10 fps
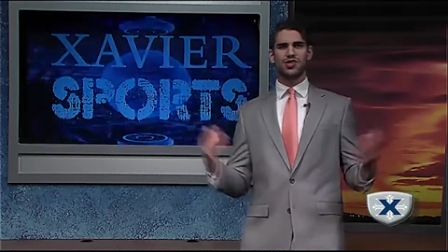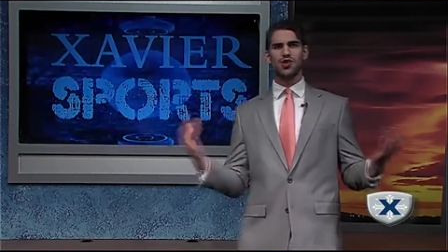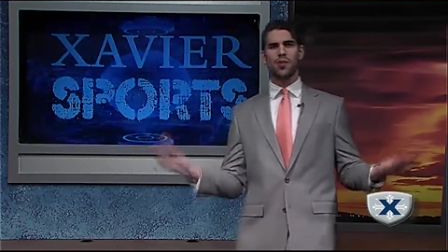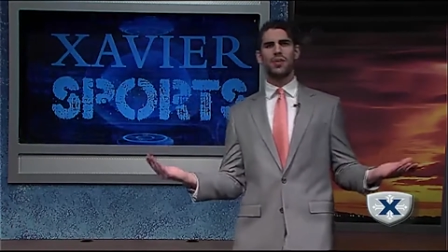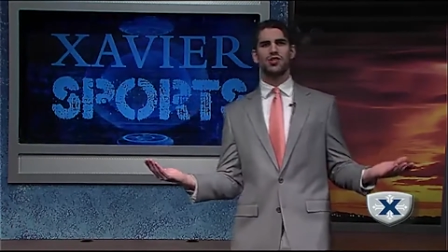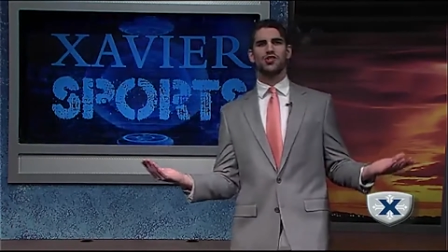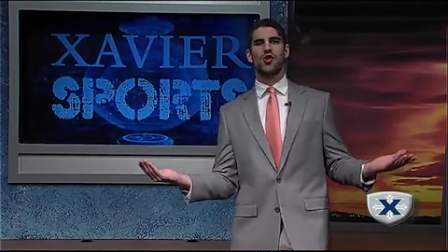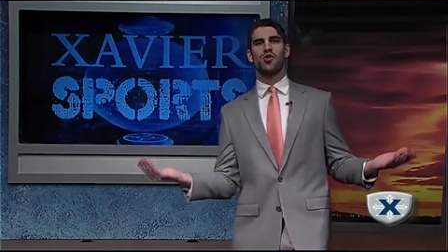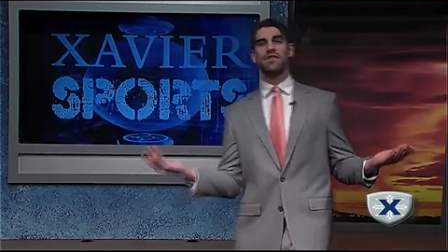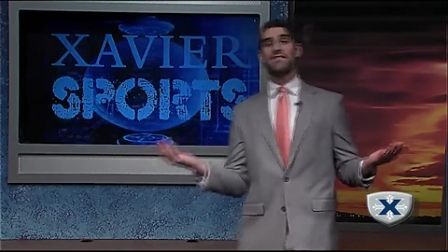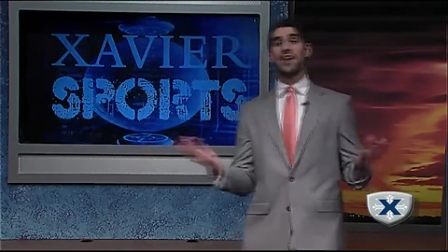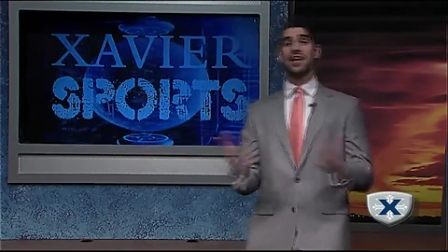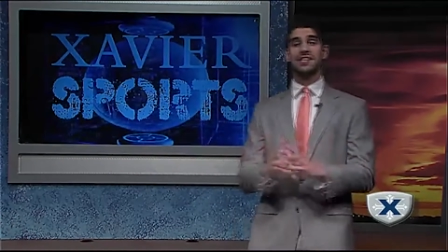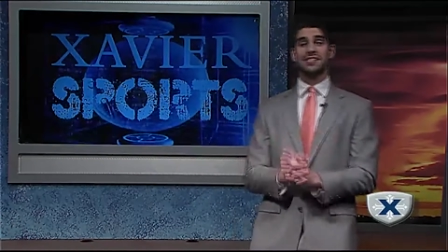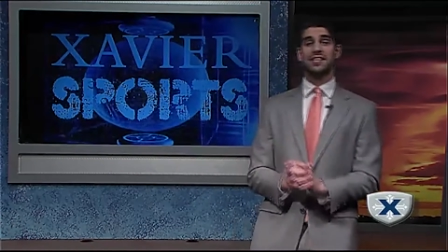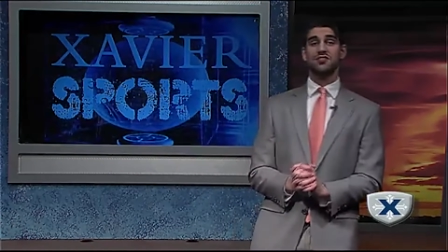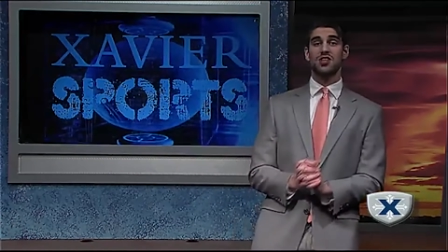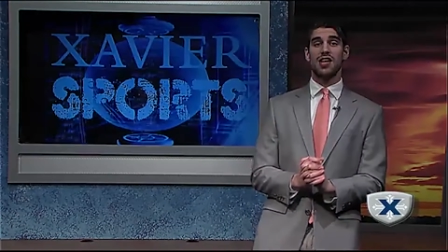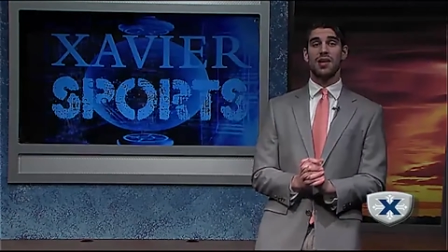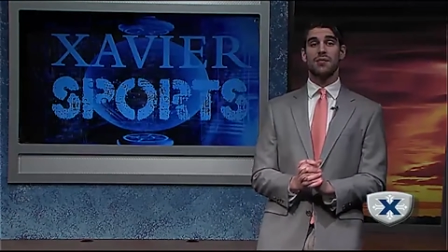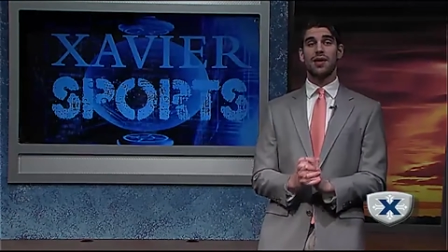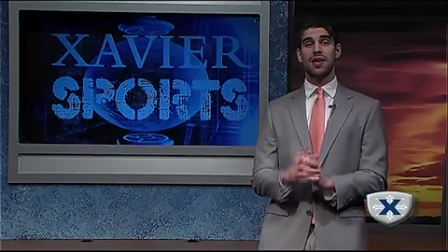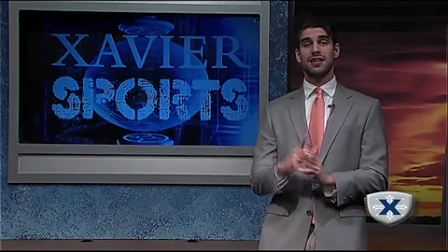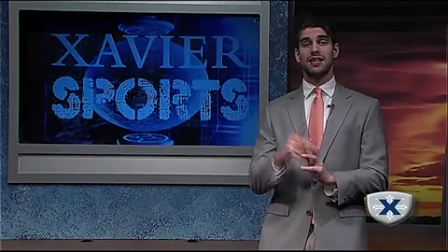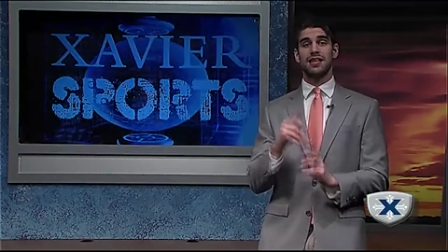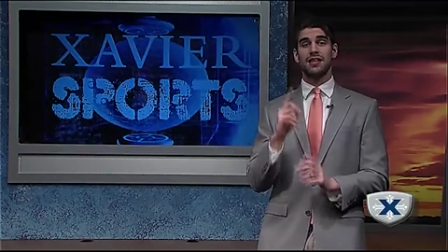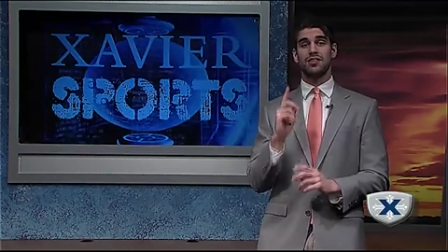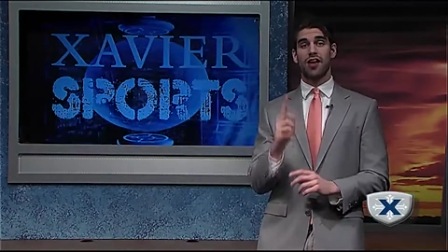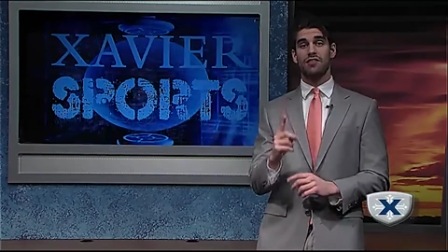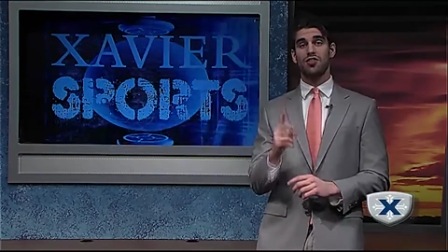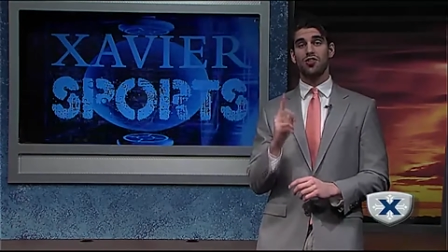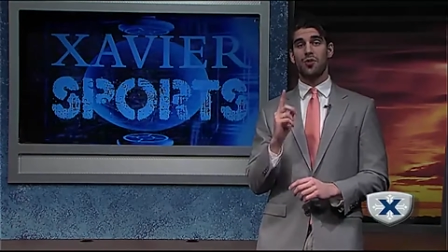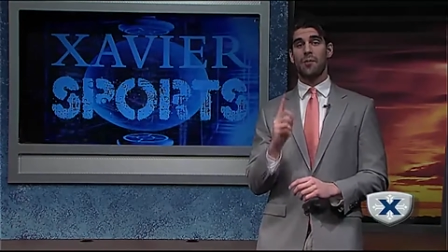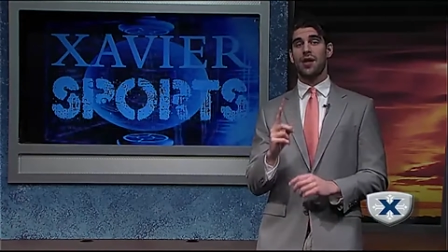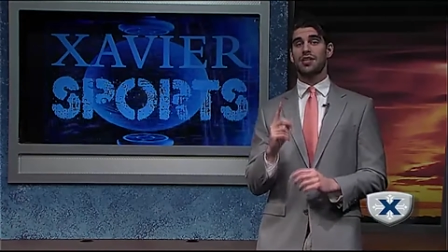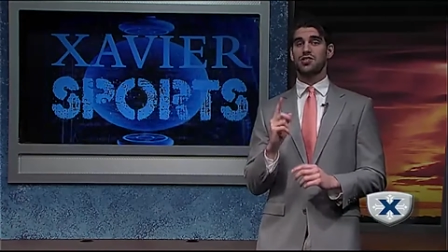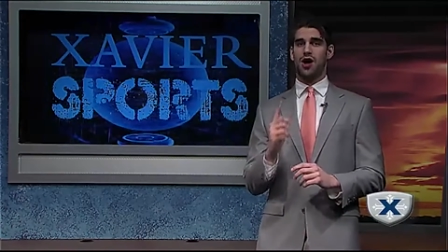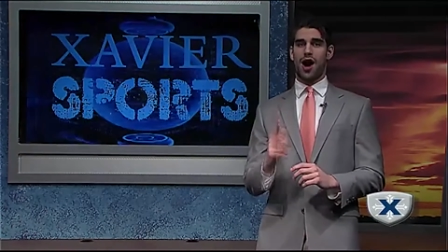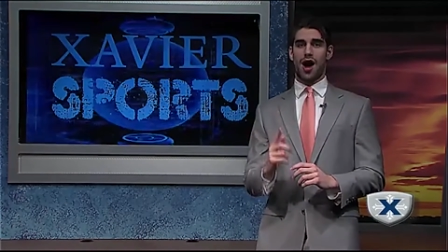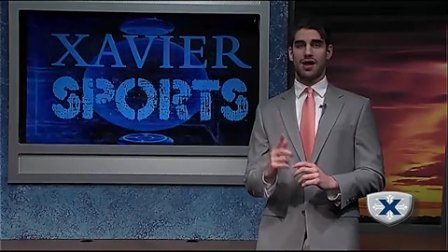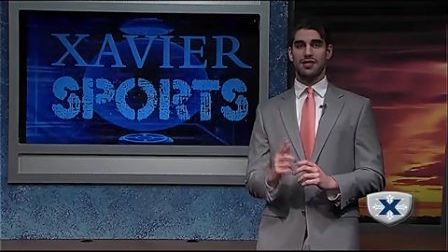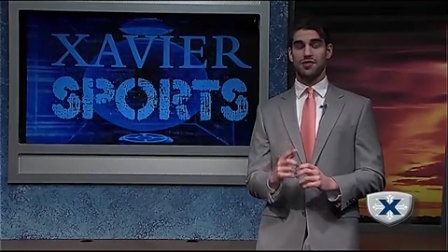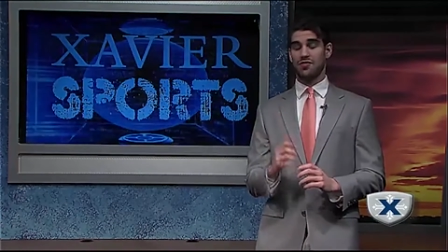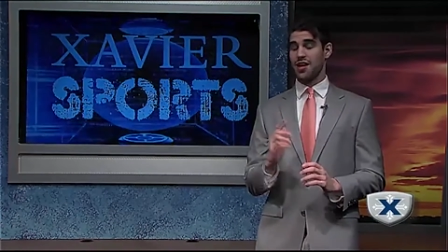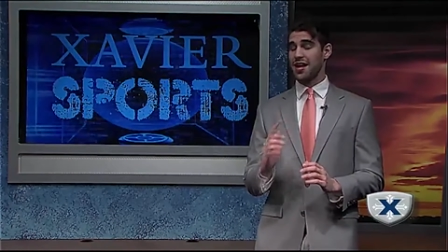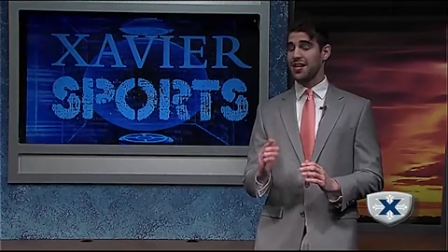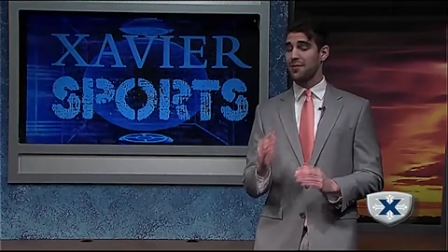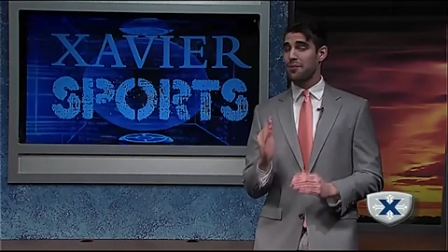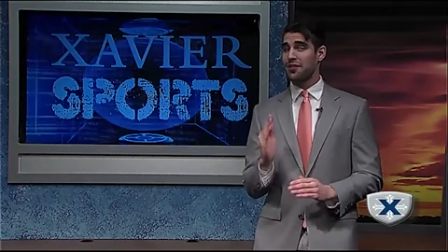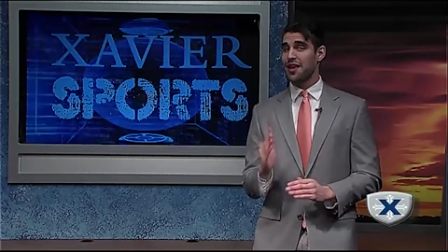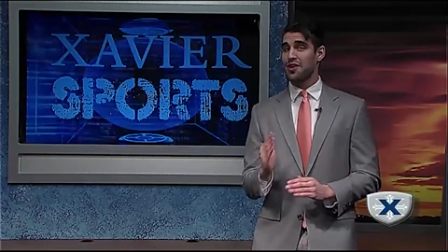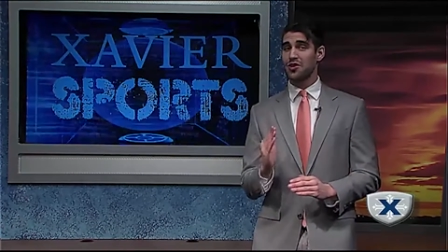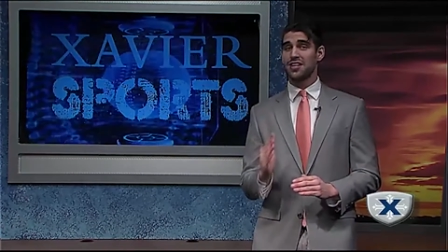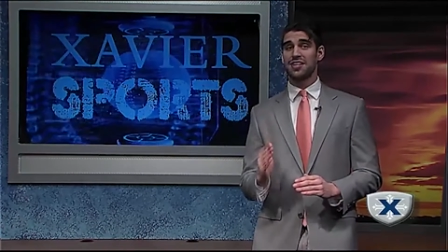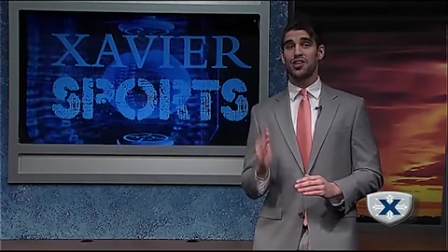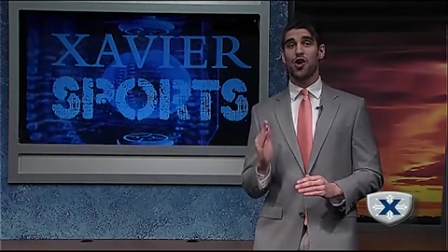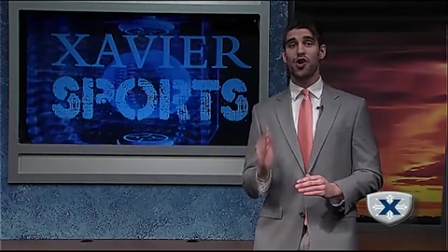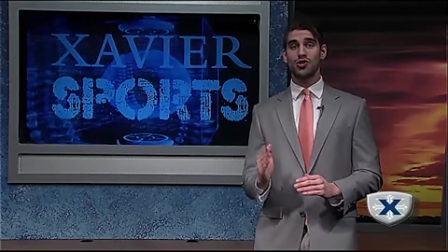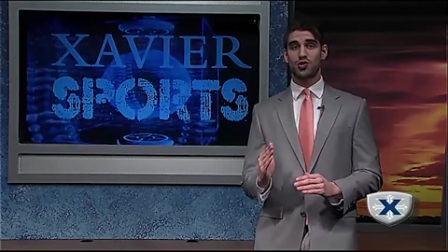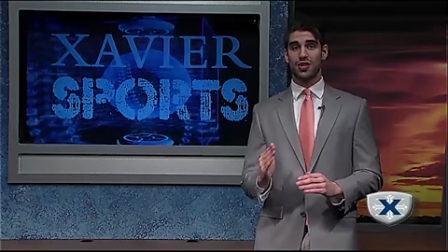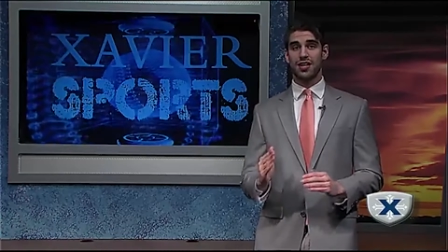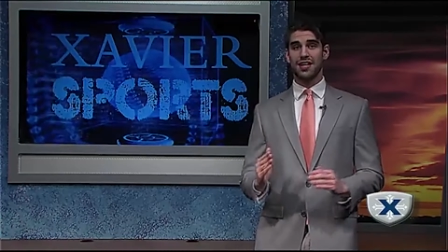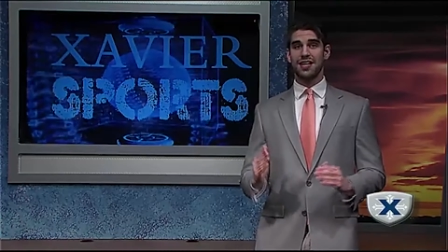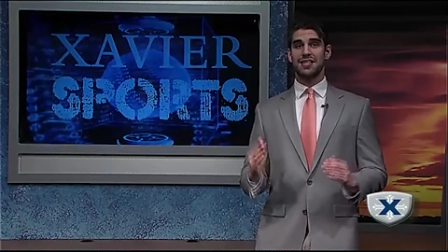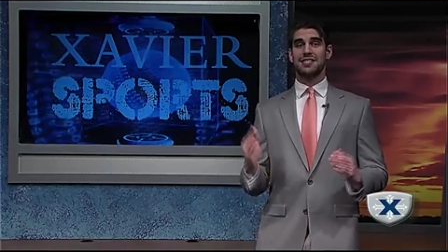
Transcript: And so much so that Vegas gives him the 11th best odds of any player in the country